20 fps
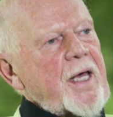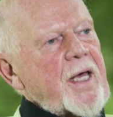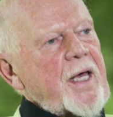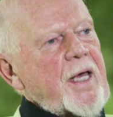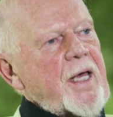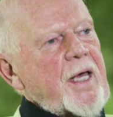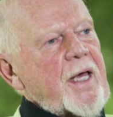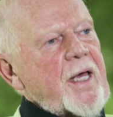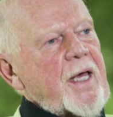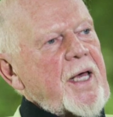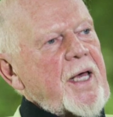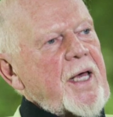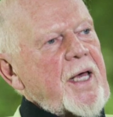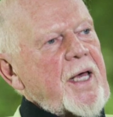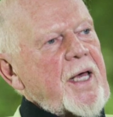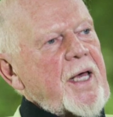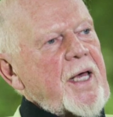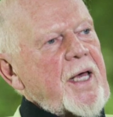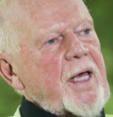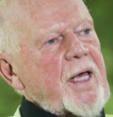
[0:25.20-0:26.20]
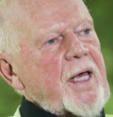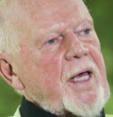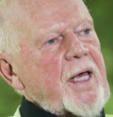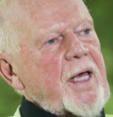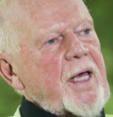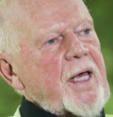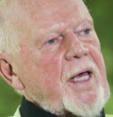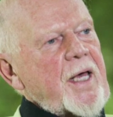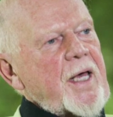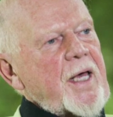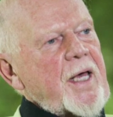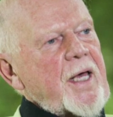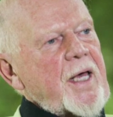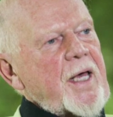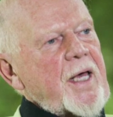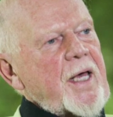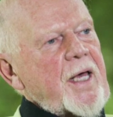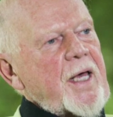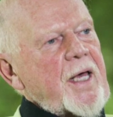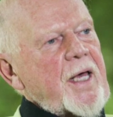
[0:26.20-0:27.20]

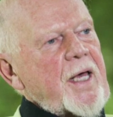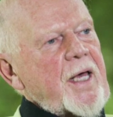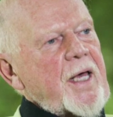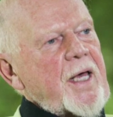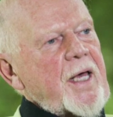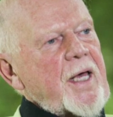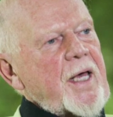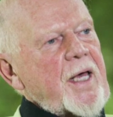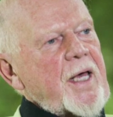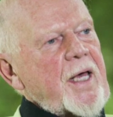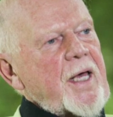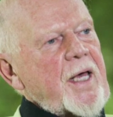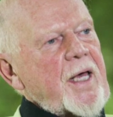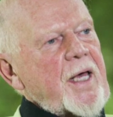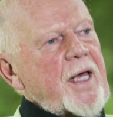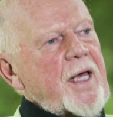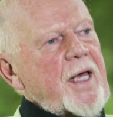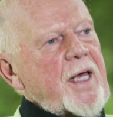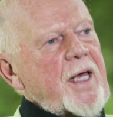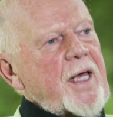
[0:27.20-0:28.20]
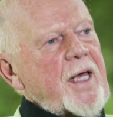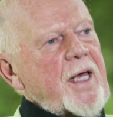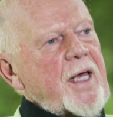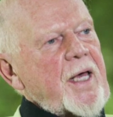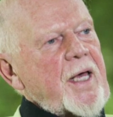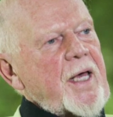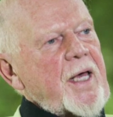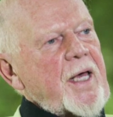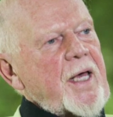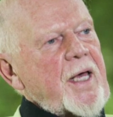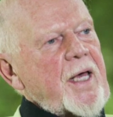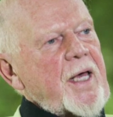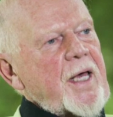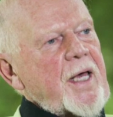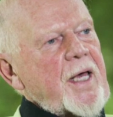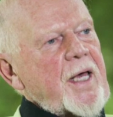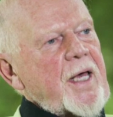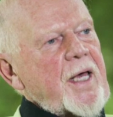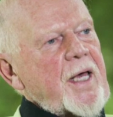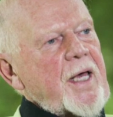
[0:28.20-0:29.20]

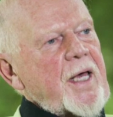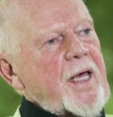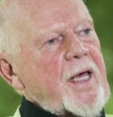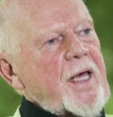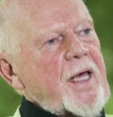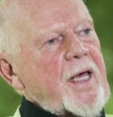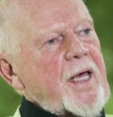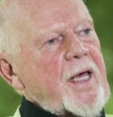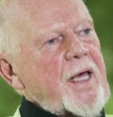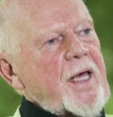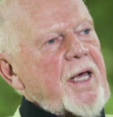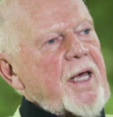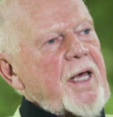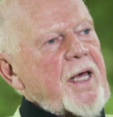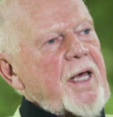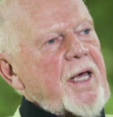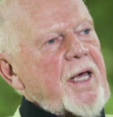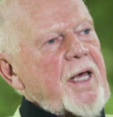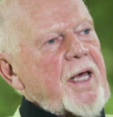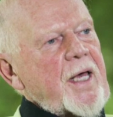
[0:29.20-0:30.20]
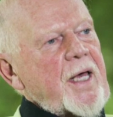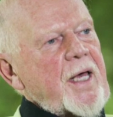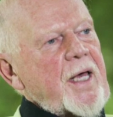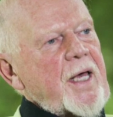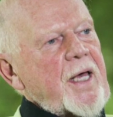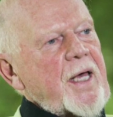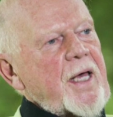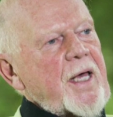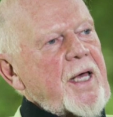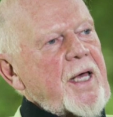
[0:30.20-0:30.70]
The face doesn't move, so there is nothing to read.